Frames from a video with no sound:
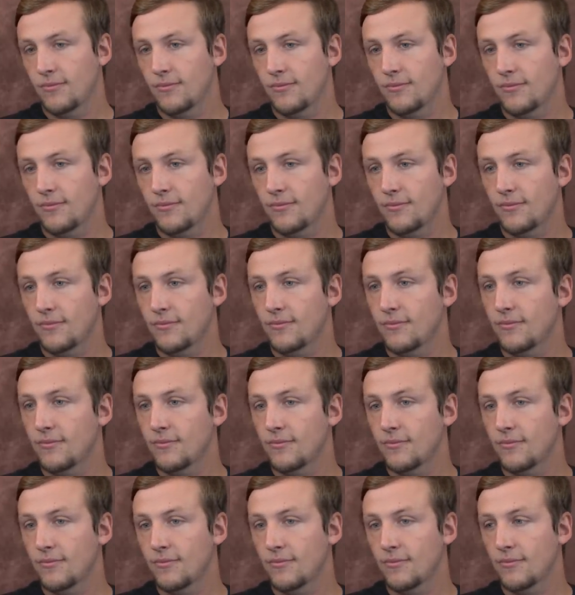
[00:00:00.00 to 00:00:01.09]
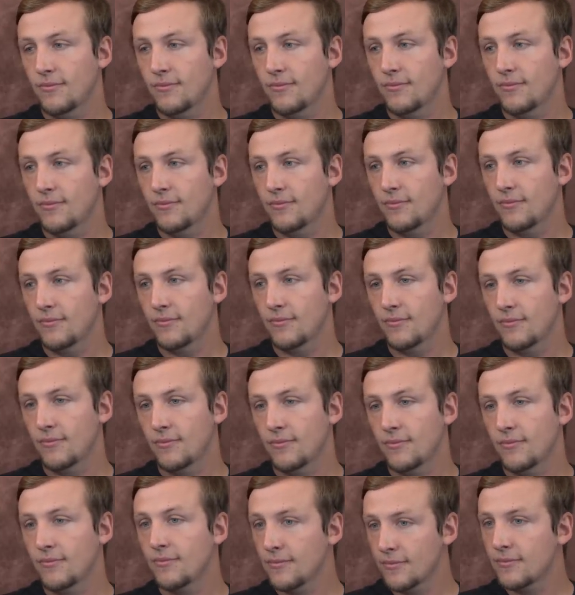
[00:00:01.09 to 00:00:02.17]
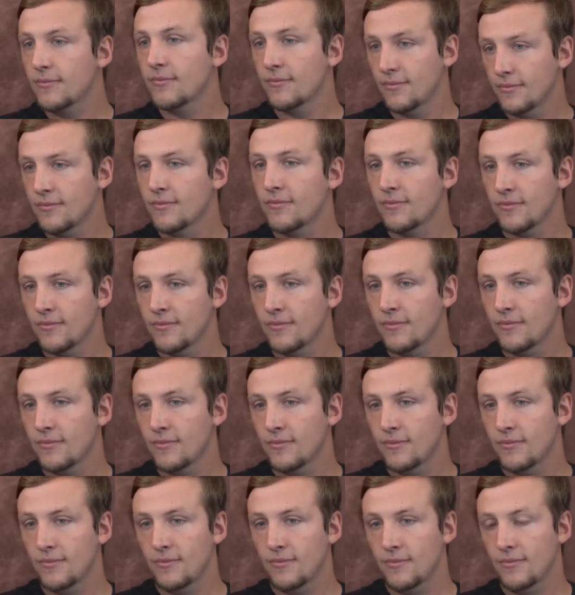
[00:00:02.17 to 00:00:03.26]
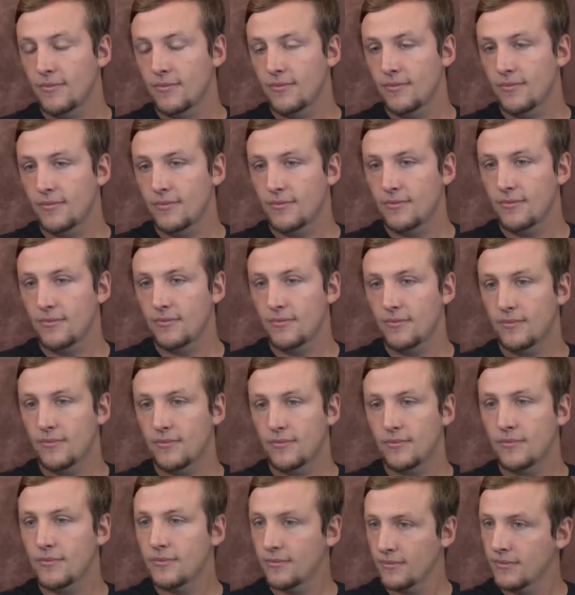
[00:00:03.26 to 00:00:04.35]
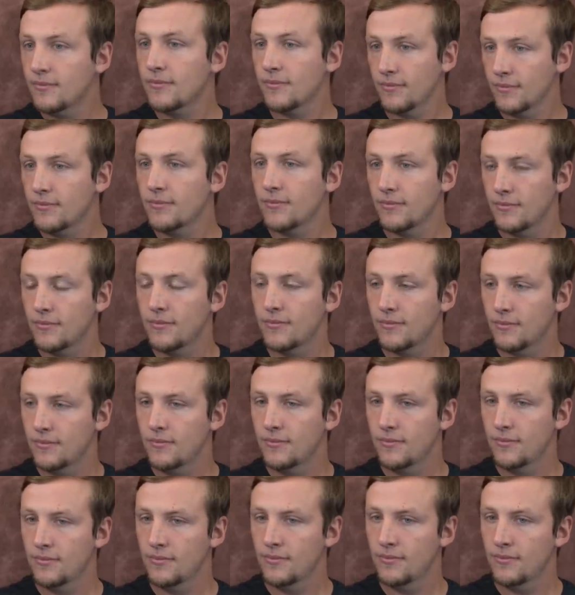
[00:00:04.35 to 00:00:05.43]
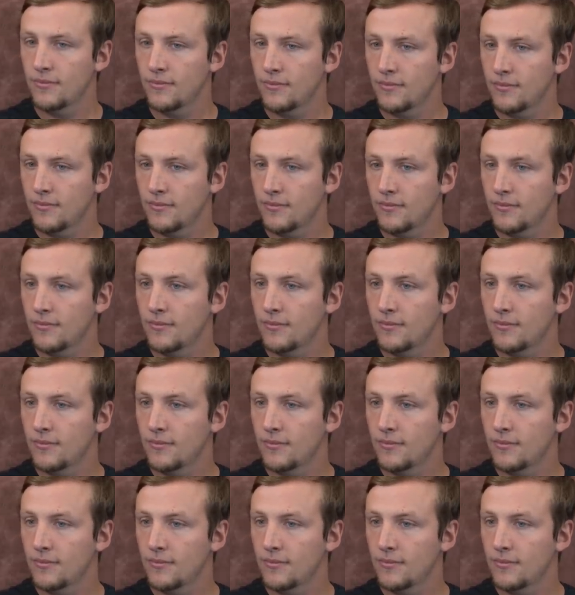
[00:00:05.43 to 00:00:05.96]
[no speech]